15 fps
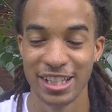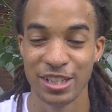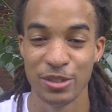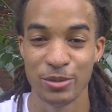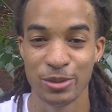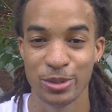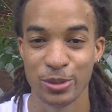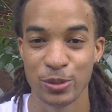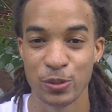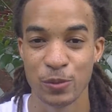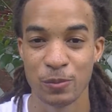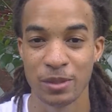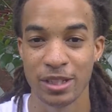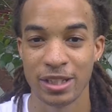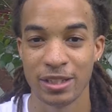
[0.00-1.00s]

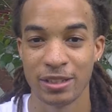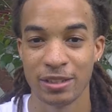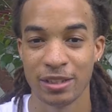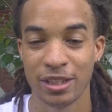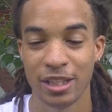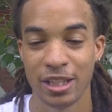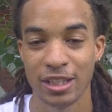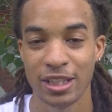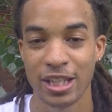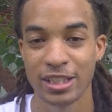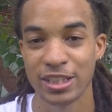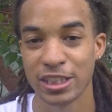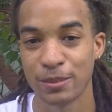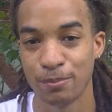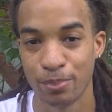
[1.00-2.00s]
YouTube, and
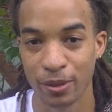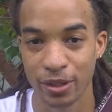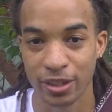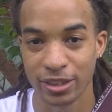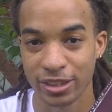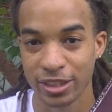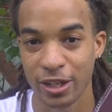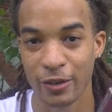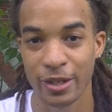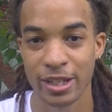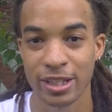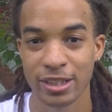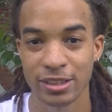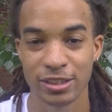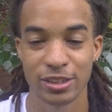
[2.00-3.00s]
not just books, alright?